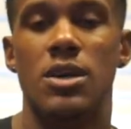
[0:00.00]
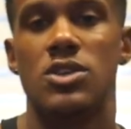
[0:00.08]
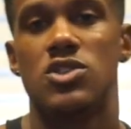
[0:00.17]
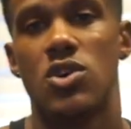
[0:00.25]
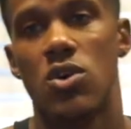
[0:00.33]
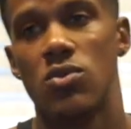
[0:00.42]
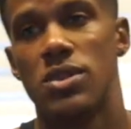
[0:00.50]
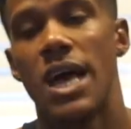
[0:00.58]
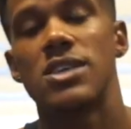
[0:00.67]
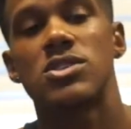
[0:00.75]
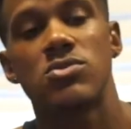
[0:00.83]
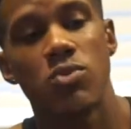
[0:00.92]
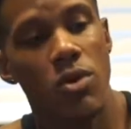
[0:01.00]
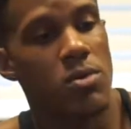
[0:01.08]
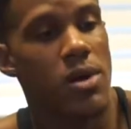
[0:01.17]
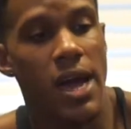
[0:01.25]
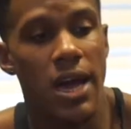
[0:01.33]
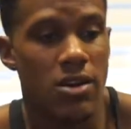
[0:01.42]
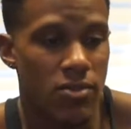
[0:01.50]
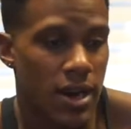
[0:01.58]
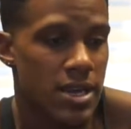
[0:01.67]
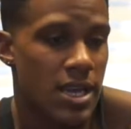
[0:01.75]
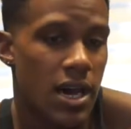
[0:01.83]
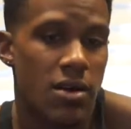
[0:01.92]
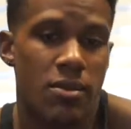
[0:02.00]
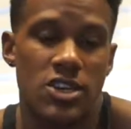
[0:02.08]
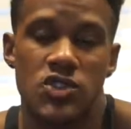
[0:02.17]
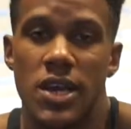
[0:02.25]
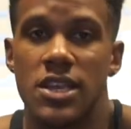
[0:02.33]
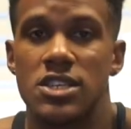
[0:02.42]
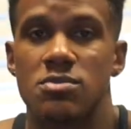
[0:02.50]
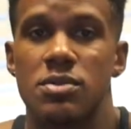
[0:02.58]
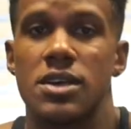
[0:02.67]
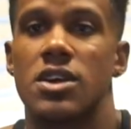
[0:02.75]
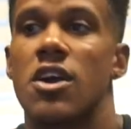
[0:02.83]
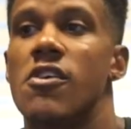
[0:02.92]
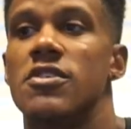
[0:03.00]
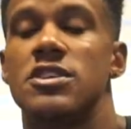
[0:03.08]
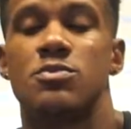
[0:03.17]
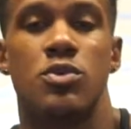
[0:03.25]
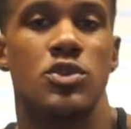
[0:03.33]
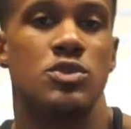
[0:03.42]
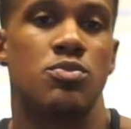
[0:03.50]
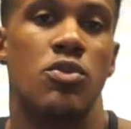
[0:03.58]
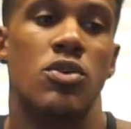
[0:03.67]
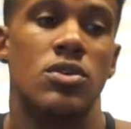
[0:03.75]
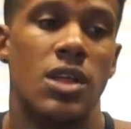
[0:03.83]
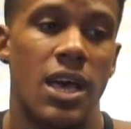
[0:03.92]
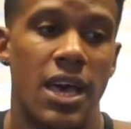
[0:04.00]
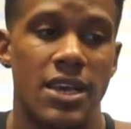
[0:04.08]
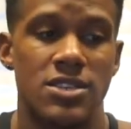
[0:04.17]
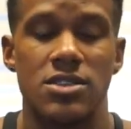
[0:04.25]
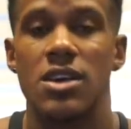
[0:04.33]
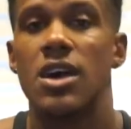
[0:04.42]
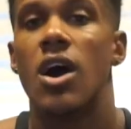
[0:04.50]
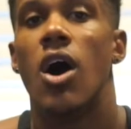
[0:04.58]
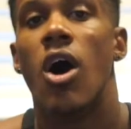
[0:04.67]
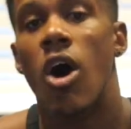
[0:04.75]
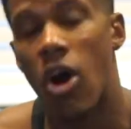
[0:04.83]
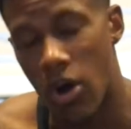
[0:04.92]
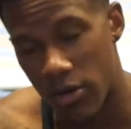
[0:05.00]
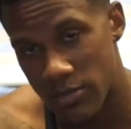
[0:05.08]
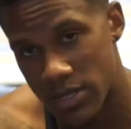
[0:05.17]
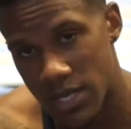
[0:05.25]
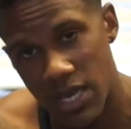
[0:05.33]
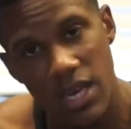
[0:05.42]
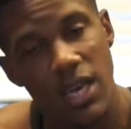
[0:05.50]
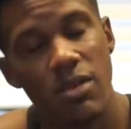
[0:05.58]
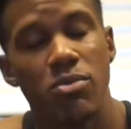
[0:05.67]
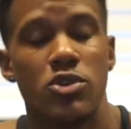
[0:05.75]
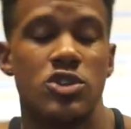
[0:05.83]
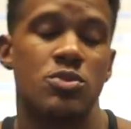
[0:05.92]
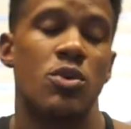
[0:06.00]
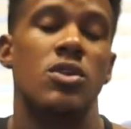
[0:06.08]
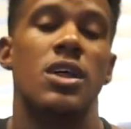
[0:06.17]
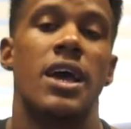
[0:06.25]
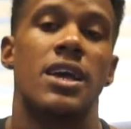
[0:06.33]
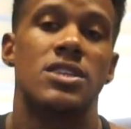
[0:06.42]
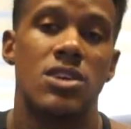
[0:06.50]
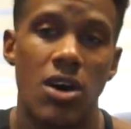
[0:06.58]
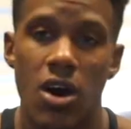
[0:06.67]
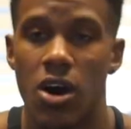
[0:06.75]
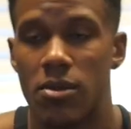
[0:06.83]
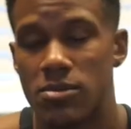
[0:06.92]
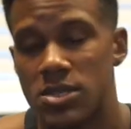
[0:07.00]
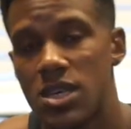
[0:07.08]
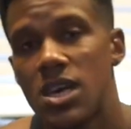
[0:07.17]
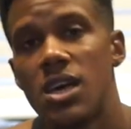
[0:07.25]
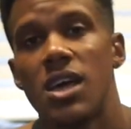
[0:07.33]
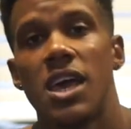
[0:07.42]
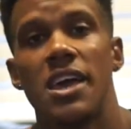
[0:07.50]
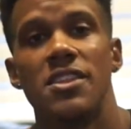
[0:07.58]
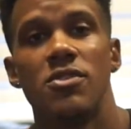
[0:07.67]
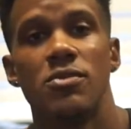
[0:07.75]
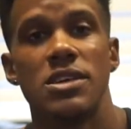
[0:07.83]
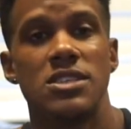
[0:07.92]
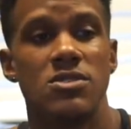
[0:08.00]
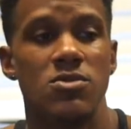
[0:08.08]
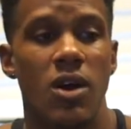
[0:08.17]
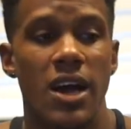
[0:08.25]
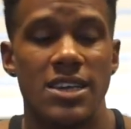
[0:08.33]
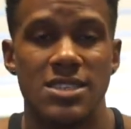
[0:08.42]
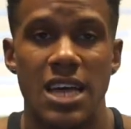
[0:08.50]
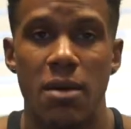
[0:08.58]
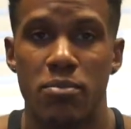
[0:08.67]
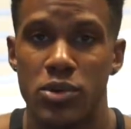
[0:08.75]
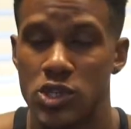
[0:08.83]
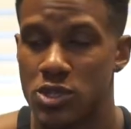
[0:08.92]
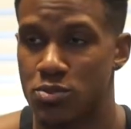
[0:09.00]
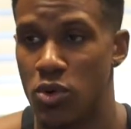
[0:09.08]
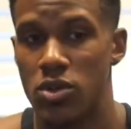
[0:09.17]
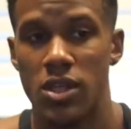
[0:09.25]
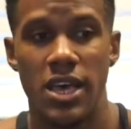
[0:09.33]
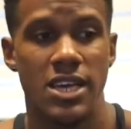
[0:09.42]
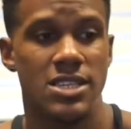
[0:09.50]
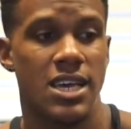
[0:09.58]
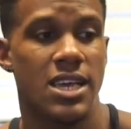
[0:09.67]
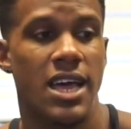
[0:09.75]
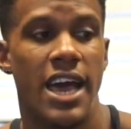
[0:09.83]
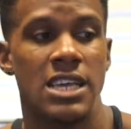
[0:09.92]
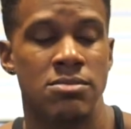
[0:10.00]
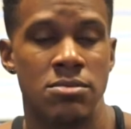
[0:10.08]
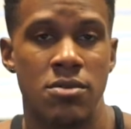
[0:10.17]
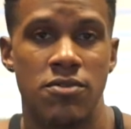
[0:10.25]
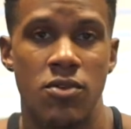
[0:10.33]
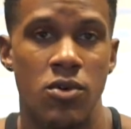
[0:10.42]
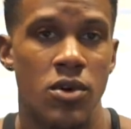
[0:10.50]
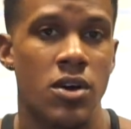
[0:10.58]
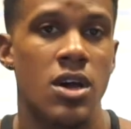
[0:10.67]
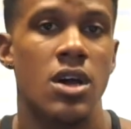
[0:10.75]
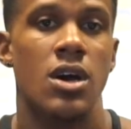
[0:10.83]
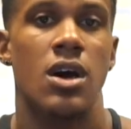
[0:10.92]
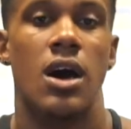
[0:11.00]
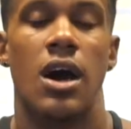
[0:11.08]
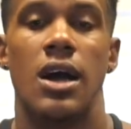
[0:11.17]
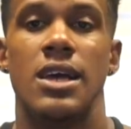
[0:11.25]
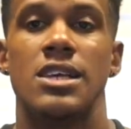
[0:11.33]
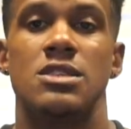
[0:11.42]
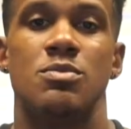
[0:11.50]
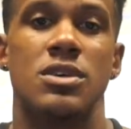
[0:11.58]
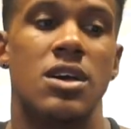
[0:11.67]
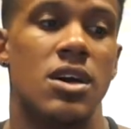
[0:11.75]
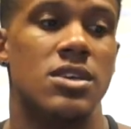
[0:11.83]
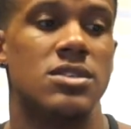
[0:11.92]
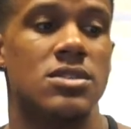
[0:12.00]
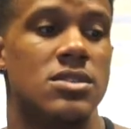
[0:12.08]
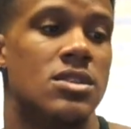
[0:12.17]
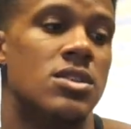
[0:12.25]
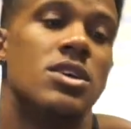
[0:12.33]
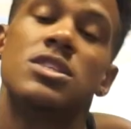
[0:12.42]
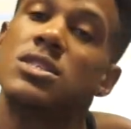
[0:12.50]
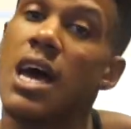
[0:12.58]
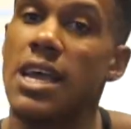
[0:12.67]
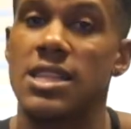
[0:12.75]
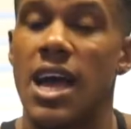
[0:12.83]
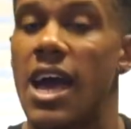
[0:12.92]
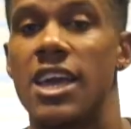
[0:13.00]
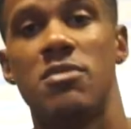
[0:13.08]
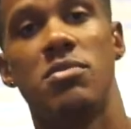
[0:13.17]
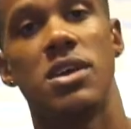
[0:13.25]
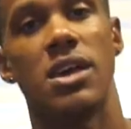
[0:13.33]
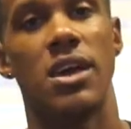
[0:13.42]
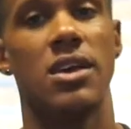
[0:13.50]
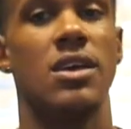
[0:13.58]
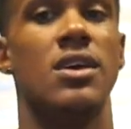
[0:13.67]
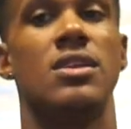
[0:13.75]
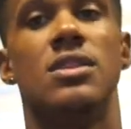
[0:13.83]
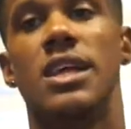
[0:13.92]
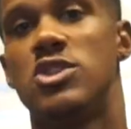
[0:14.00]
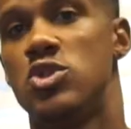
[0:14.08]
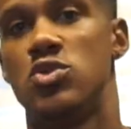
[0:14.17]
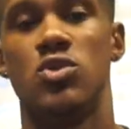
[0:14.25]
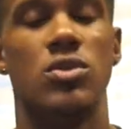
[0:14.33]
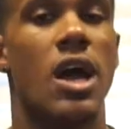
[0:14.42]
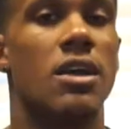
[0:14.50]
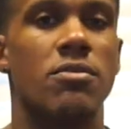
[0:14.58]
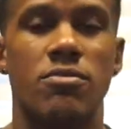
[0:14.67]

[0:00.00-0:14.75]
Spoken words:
So that's where we're at right now. My training split currently is push, pull, legs, arms. Push, pull, legs, arms. And the reason why it's not push, pull, legs like it has been before is because it looks like the INBA lets you do like